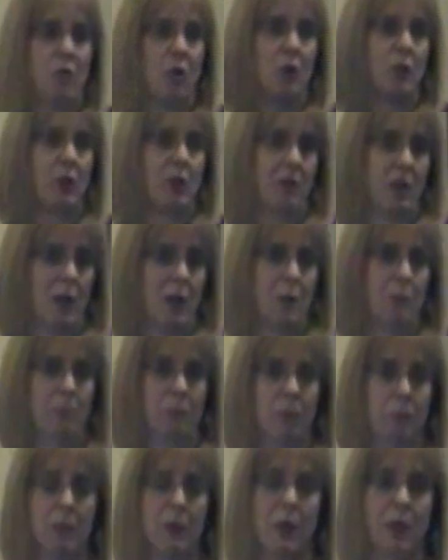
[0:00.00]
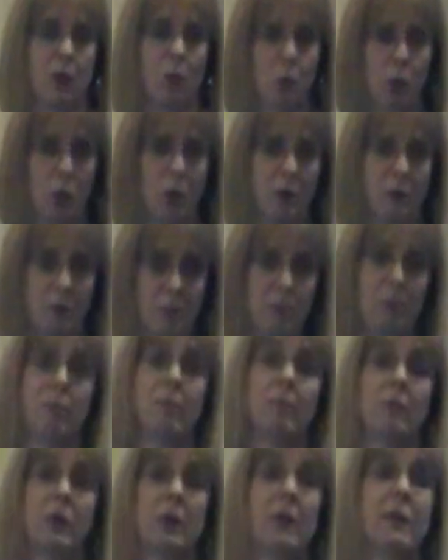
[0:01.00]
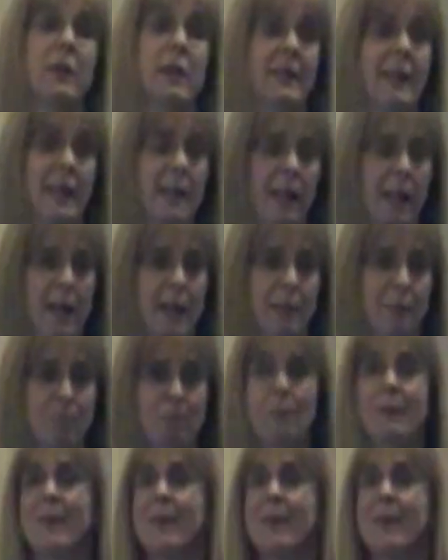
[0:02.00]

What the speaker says: have all the time in the world till the deadline.